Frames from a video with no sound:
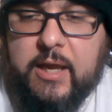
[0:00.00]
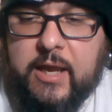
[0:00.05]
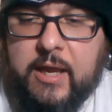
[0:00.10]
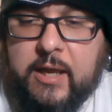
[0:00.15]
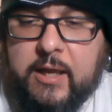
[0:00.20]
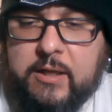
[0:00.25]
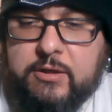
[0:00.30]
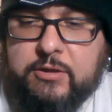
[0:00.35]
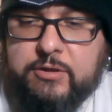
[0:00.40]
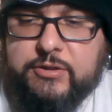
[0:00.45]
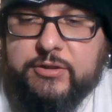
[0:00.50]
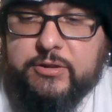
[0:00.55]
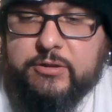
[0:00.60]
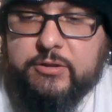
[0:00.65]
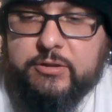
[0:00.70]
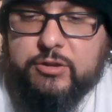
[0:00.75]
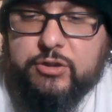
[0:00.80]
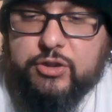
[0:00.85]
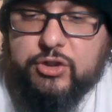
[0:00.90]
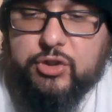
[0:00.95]
And
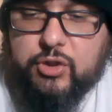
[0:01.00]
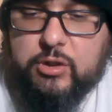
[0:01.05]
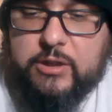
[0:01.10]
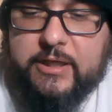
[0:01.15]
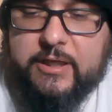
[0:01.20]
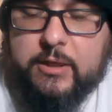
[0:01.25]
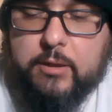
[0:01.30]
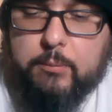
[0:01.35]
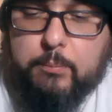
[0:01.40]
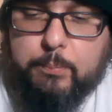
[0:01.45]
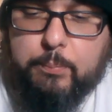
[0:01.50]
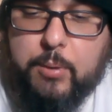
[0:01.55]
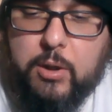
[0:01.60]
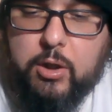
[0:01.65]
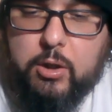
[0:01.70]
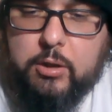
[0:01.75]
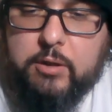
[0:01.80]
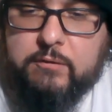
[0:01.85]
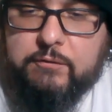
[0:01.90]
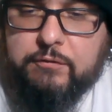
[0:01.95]
so, like,
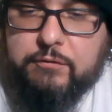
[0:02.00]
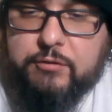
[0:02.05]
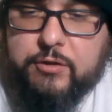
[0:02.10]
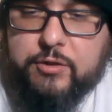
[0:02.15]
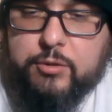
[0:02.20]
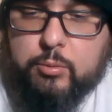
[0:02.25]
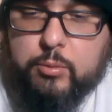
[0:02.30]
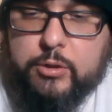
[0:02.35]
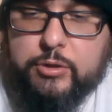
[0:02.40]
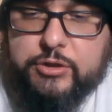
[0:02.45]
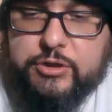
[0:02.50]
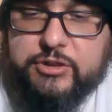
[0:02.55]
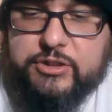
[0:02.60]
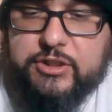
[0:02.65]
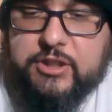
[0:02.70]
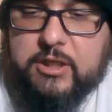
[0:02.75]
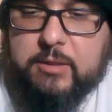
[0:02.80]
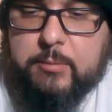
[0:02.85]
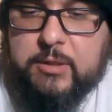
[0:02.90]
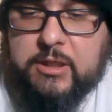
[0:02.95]
part of Thunder
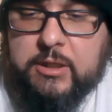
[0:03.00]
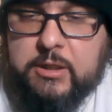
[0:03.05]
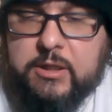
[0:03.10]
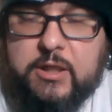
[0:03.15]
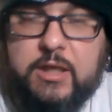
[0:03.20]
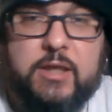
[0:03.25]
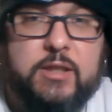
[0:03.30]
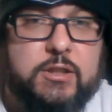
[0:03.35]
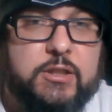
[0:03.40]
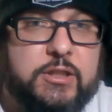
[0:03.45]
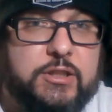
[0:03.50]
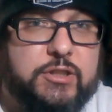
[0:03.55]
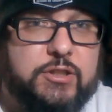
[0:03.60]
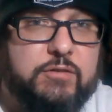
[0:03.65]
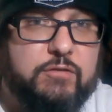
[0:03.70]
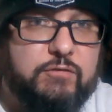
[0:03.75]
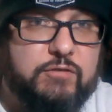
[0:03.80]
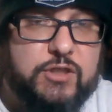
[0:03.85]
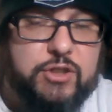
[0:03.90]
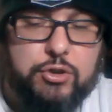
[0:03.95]
Rosa's gimmick, at
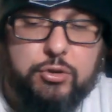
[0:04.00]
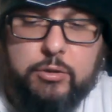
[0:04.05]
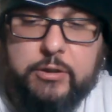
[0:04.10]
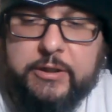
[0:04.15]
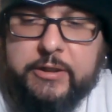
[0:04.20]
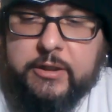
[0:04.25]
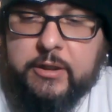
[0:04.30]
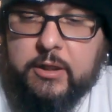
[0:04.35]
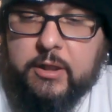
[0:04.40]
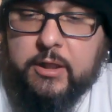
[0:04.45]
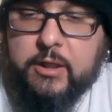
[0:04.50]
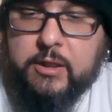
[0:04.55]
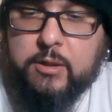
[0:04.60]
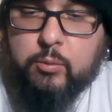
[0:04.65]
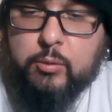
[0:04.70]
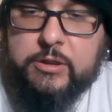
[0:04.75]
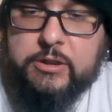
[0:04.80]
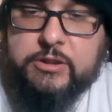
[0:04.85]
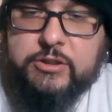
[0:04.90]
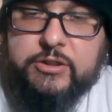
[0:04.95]
least visually
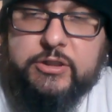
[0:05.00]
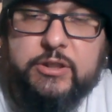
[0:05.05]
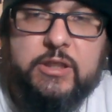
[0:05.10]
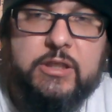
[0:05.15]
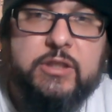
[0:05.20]
anyways,